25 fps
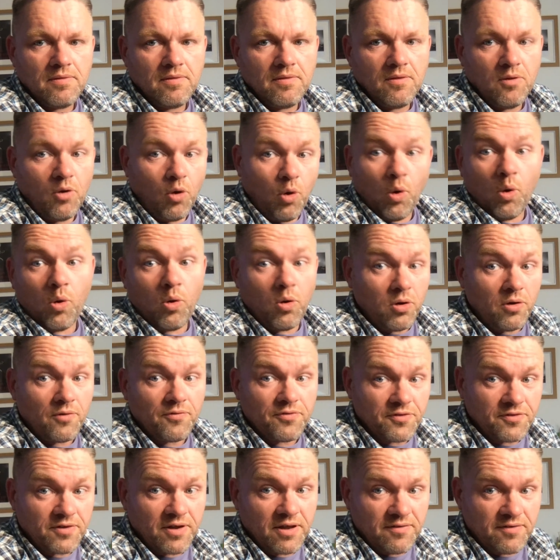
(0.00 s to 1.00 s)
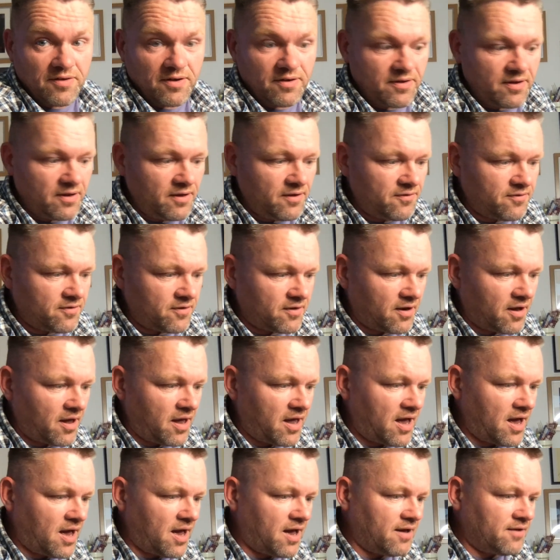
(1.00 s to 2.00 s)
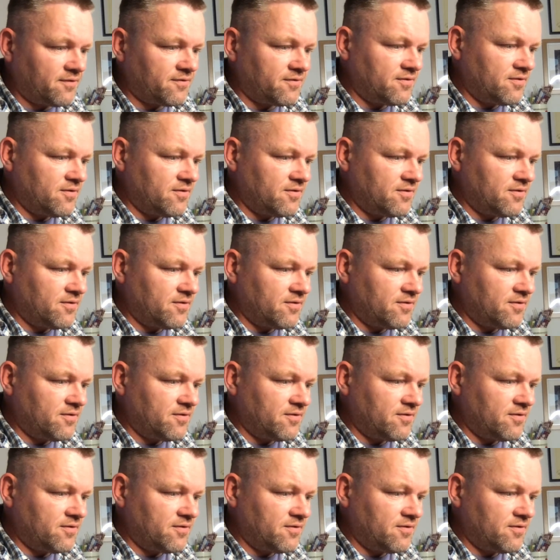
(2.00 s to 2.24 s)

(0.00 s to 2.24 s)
all of the DVDs that I have,